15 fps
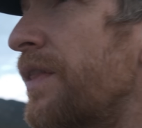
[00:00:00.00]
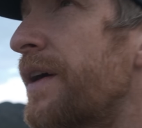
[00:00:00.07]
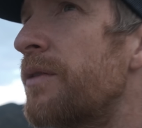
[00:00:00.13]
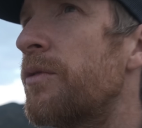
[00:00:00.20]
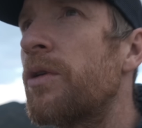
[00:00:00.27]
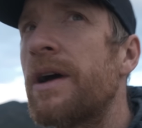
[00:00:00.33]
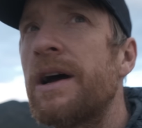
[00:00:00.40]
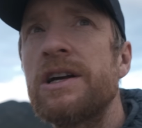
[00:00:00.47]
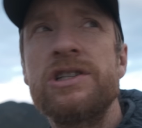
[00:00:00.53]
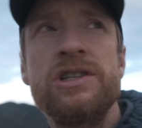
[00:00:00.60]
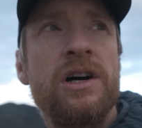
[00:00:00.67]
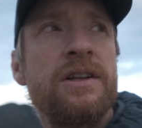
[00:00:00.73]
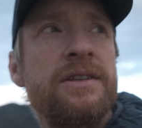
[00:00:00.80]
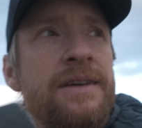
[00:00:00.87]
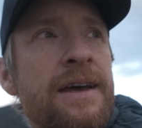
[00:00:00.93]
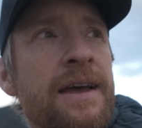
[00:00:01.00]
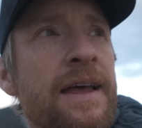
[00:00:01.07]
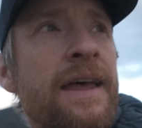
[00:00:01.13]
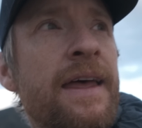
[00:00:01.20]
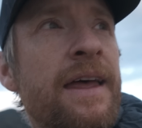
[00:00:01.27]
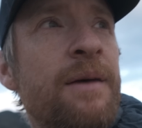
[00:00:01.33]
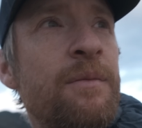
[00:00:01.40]
think we'll get a shot,
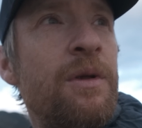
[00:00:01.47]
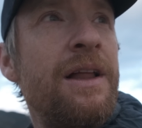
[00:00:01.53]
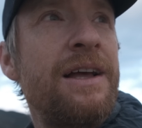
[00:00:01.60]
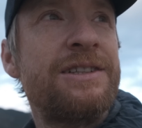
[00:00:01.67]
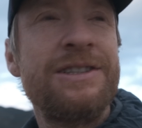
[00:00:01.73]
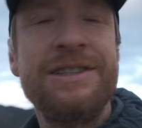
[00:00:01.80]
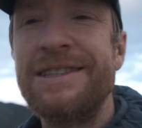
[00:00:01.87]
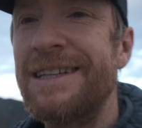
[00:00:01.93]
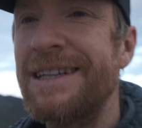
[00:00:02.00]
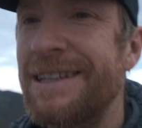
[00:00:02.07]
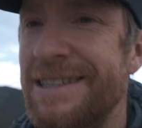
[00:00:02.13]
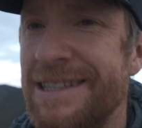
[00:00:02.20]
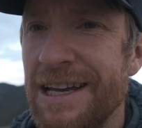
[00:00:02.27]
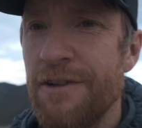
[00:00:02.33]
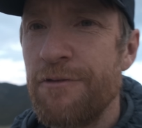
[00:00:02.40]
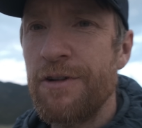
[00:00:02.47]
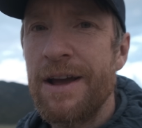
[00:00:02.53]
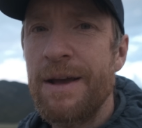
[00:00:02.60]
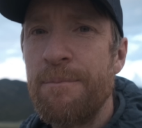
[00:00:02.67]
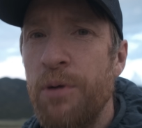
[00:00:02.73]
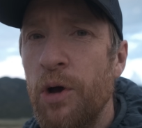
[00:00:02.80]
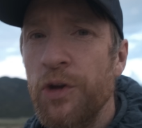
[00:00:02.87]
but let's just see. See if we
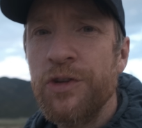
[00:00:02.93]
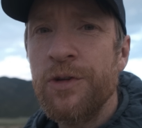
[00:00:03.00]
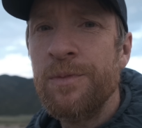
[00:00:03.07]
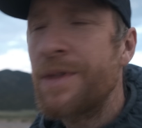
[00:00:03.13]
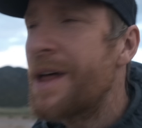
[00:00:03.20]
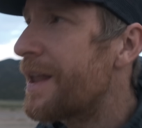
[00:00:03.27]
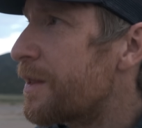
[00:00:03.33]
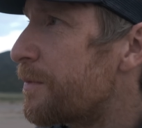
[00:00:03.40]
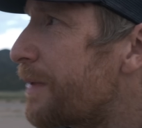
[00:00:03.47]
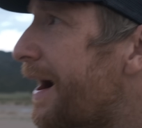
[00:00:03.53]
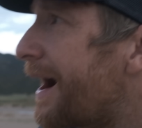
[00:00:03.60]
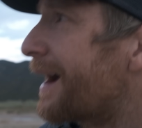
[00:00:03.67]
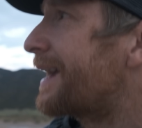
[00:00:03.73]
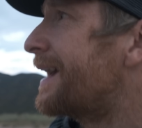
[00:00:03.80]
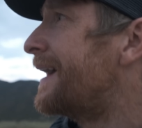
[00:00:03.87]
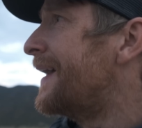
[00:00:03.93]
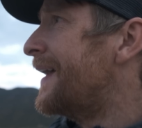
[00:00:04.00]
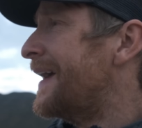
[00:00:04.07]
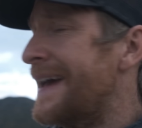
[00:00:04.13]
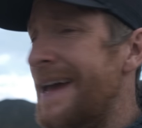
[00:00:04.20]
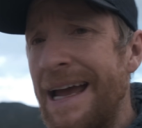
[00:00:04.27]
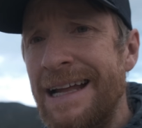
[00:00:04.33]
can pull something out of the bag
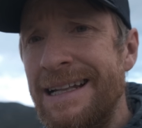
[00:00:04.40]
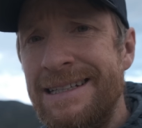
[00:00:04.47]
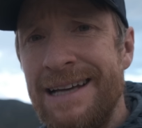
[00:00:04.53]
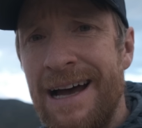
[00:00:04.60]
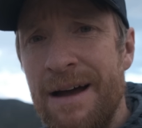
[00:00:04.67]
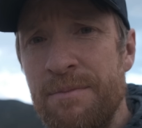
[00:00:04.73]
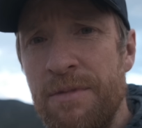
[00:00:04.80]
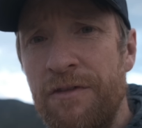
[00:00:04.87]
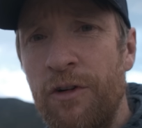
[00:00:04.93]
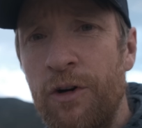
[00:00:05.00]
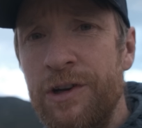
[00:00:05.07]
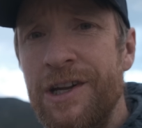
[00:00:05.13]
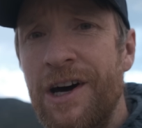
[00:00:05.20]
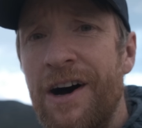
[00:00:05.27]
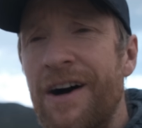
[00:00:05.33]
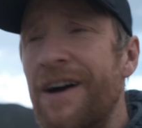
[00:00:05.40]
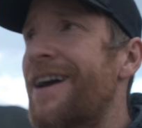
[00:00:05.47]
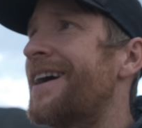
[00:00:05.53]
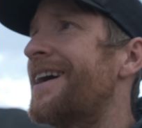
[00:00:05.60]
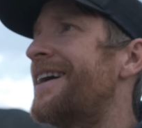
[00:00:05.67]
in time before dark.